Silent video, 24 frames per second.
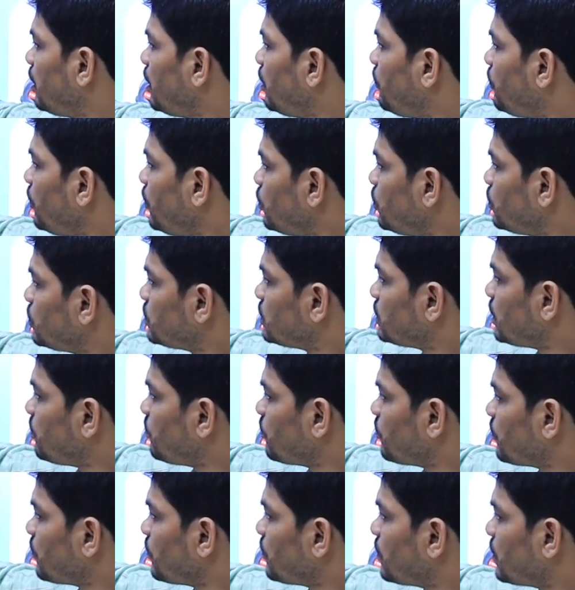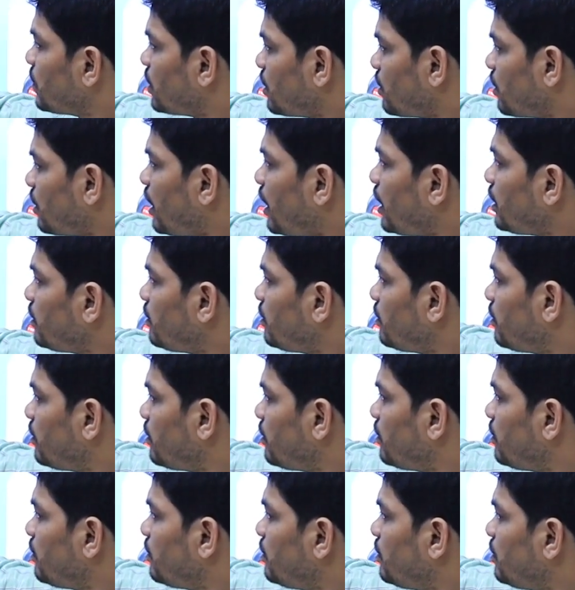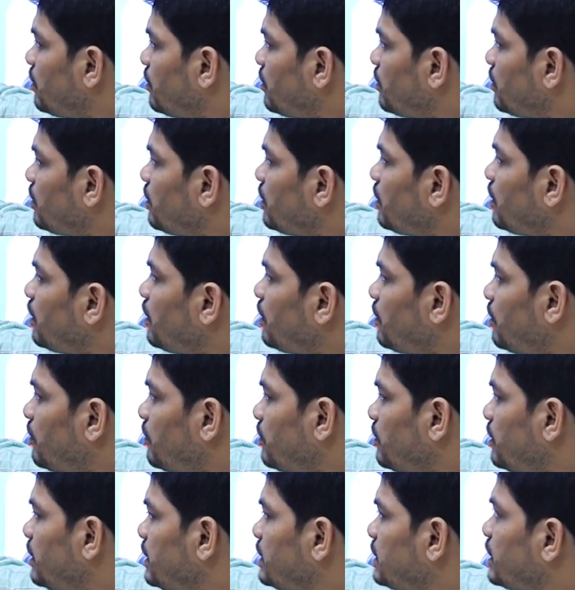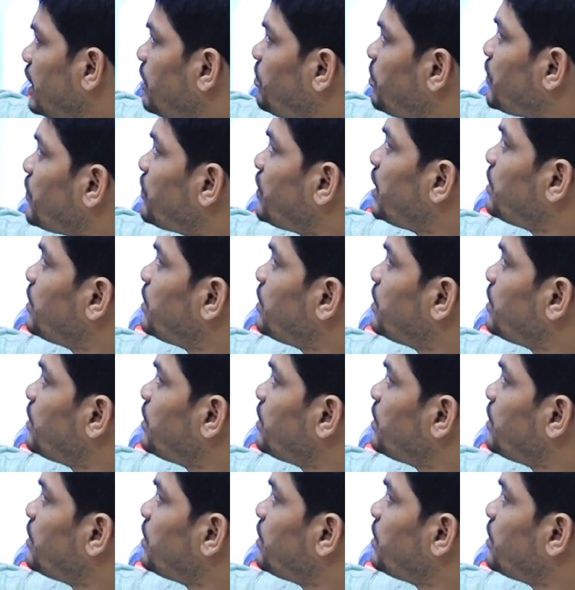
if you use some cloth, this type of